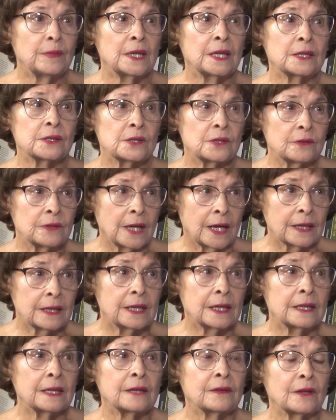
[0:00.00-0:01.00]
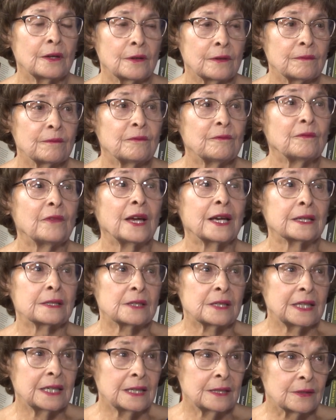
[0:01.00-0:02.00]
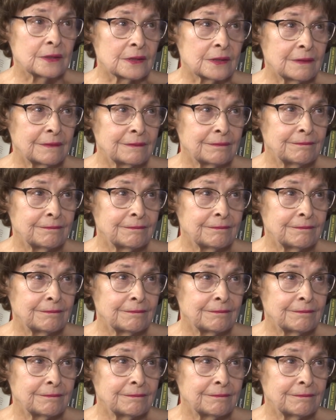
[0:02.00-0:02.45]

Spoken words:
because they're not getting their vaccines.